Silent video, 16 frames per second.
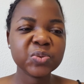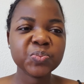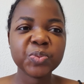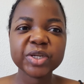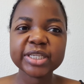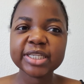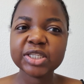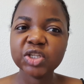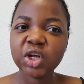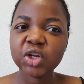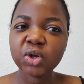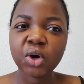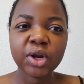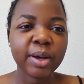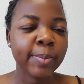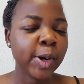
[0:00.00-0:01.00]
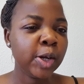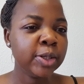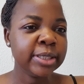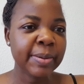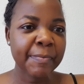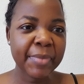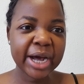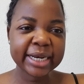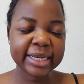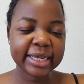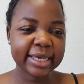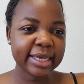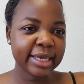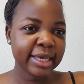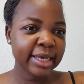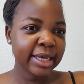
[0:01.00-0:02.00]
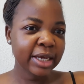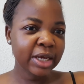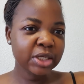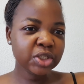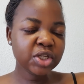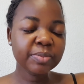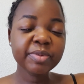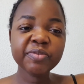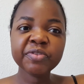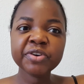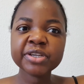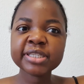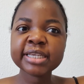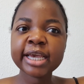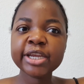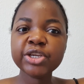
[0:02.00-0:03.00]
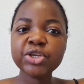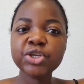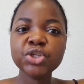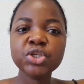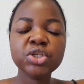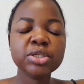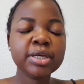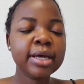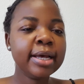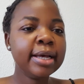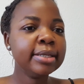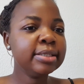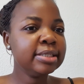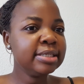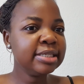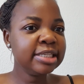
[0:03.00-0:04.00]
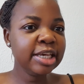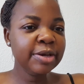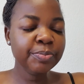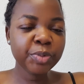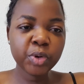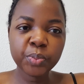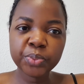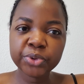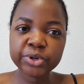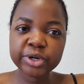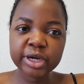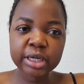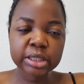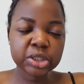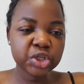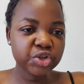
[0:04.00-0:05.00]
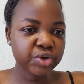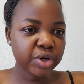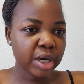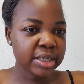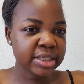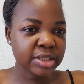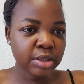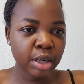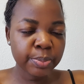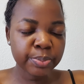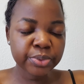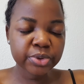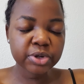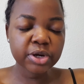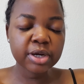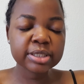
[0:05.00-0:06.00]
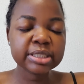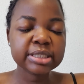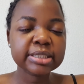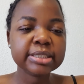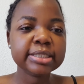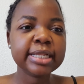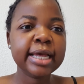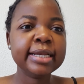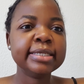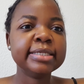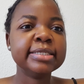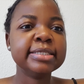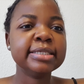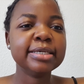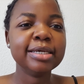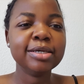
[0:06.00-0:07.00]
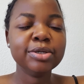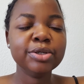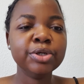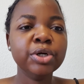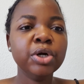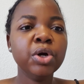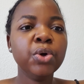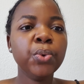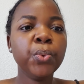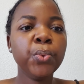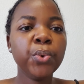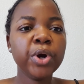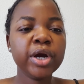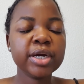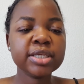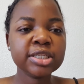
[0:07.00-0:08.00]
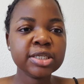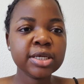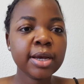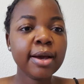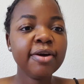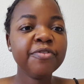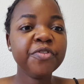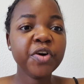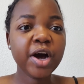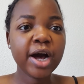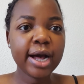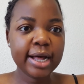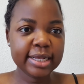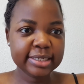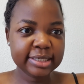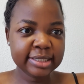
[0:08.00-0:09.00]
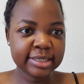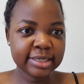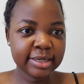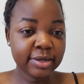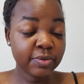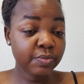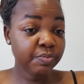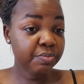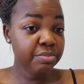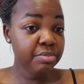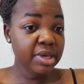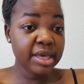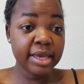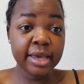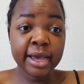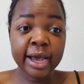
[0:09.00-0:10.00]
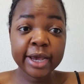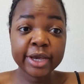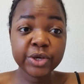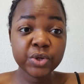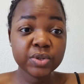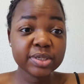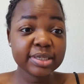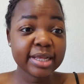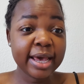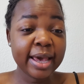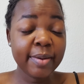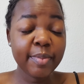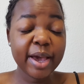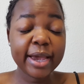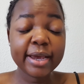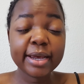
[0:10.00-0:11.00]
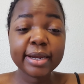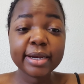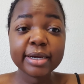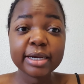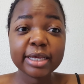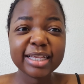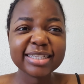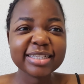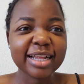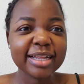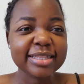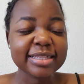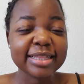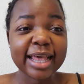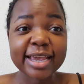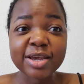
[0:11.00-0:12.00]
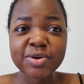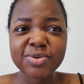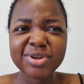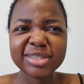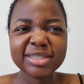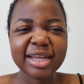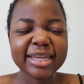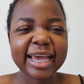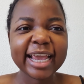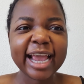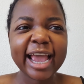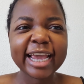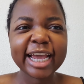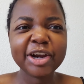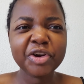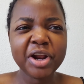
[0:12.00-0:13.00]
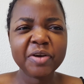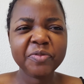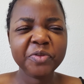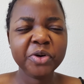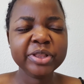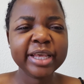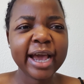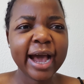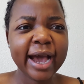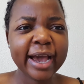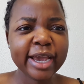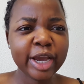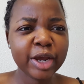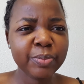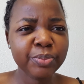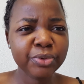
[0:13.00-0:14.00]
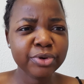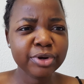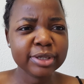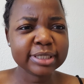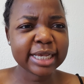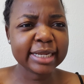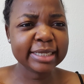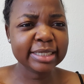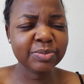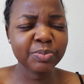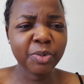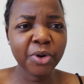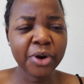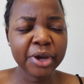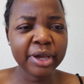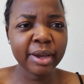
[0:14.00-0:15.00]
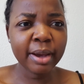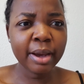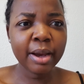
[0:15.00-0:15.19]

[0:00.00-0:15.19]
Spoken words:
but it's not all about the money. Some of us can use simple products, drugstore products that still works for us. Me, I use them, and it's not like I cannot afford the high-end products at this point,